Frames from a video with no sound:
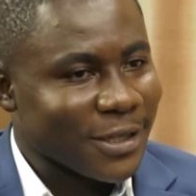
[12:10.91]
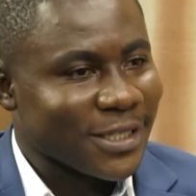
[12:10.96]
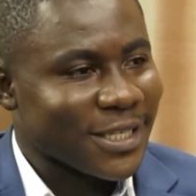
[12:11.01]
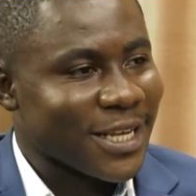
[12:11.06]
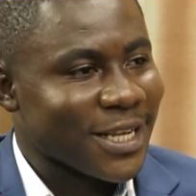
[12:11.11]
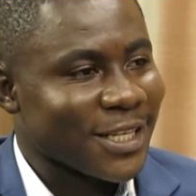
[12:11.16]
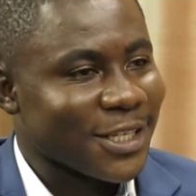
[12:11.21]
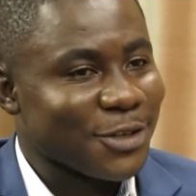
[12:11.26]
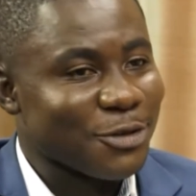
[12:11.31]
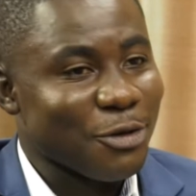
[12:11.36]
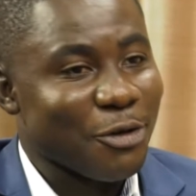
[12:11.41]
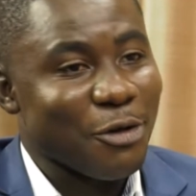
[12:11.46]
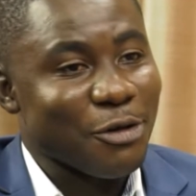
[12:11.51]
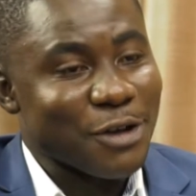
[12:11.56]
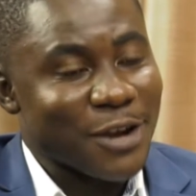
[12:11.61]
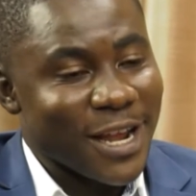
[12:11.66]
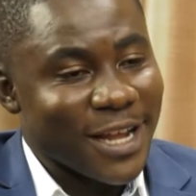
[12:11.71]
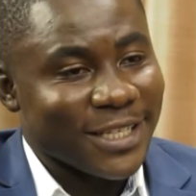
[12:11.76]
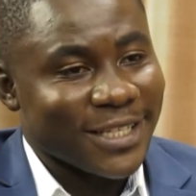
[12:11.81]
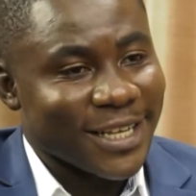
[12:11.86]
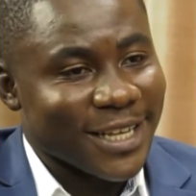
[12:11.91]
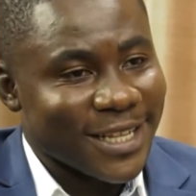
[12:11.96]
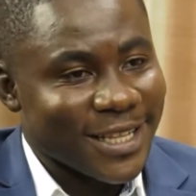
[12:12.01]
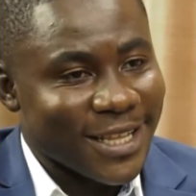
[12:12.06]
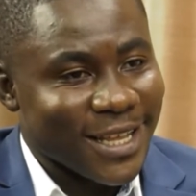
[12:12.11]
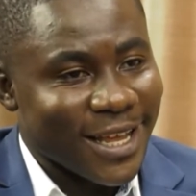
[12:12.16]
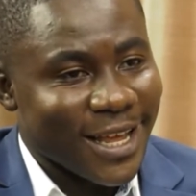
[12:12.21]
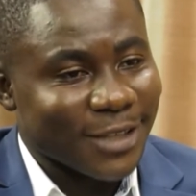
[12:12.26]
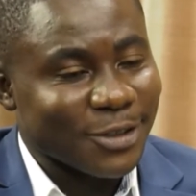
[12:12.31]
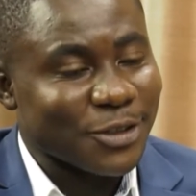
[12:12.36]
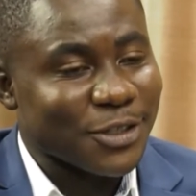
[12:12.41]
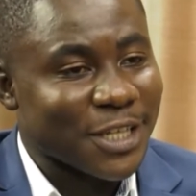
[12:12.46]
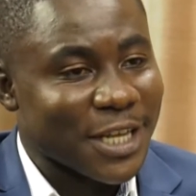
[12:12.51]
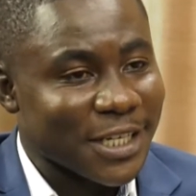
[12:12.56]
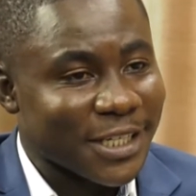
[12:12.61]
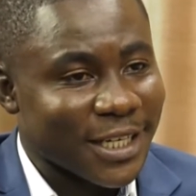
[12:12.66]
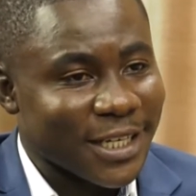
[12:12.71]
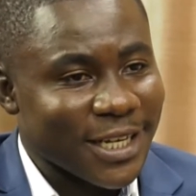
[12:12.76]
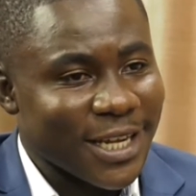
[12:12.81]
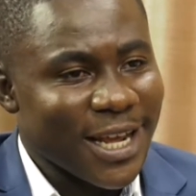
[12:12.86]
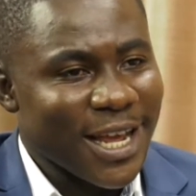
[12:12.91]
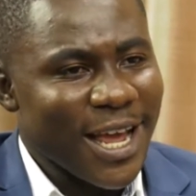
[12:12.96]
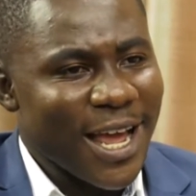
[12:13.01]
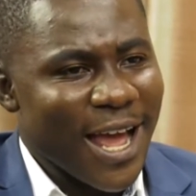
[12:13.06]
since you're coordinating the association,